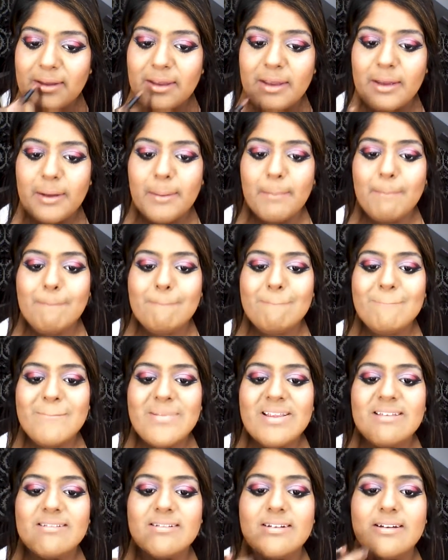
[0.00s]
okay
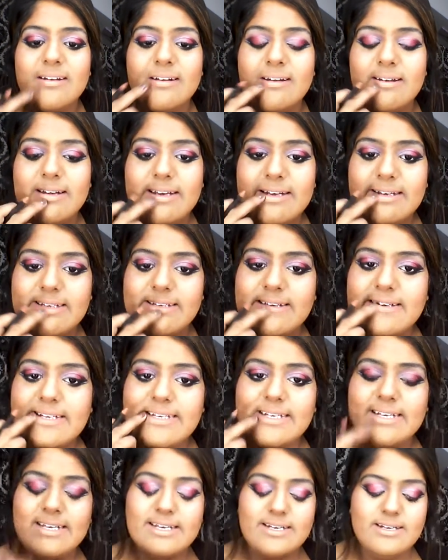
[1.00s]
just going to lightly
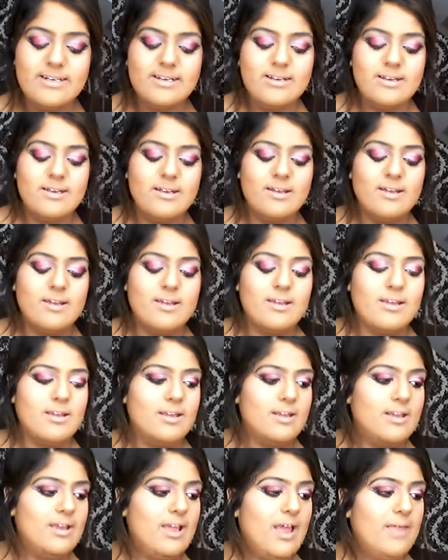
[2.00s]
shade it in I'm
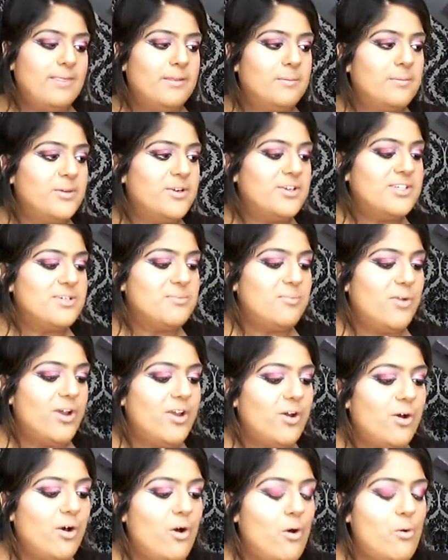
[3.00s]
going to be using
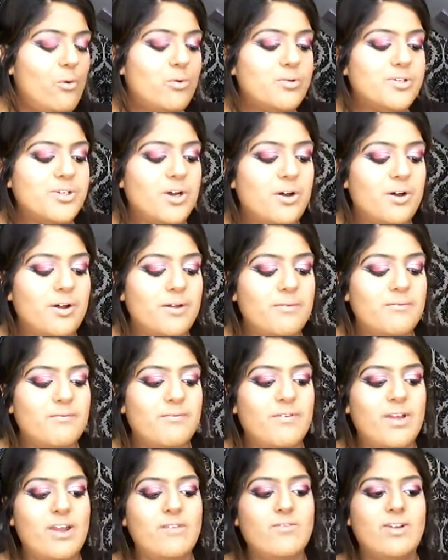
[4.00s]
my all-time
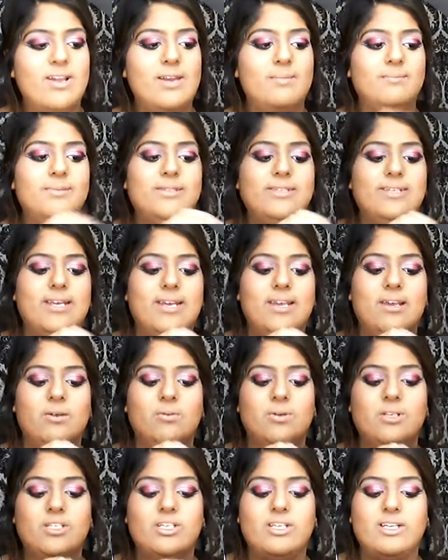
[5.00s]
favourite lipstick
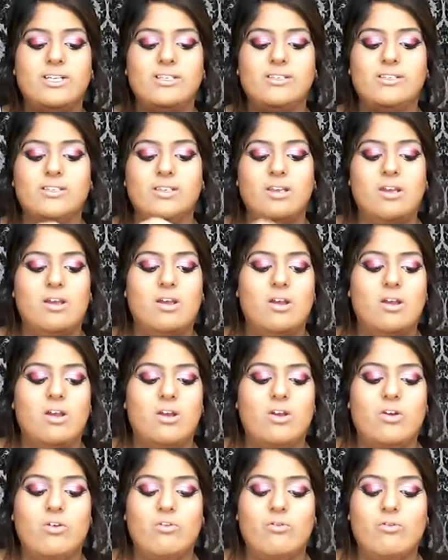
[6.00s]
which is
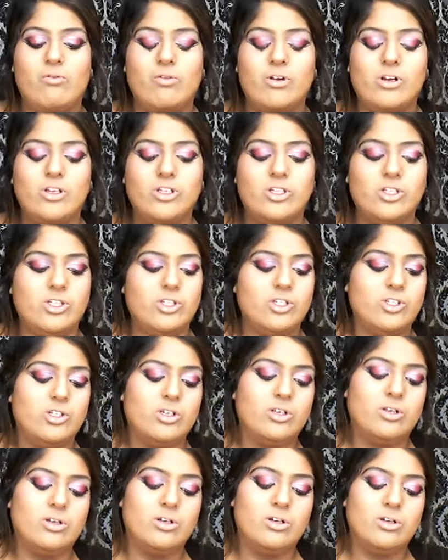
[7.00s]

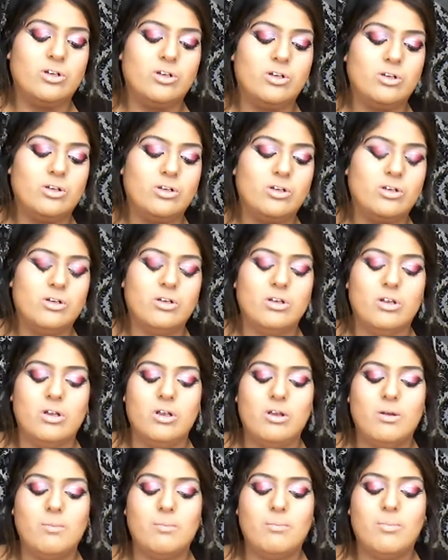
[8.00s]
Rush
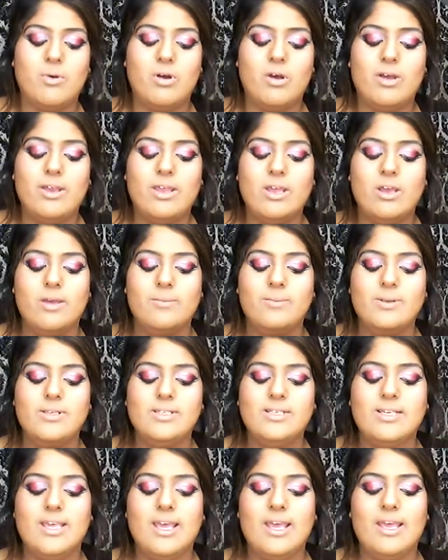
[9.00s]
by Urban
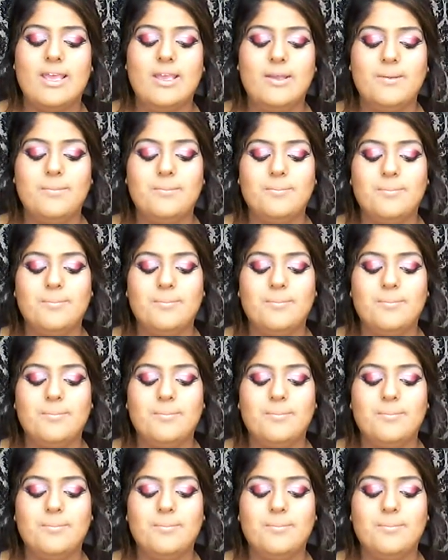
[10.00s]
Decay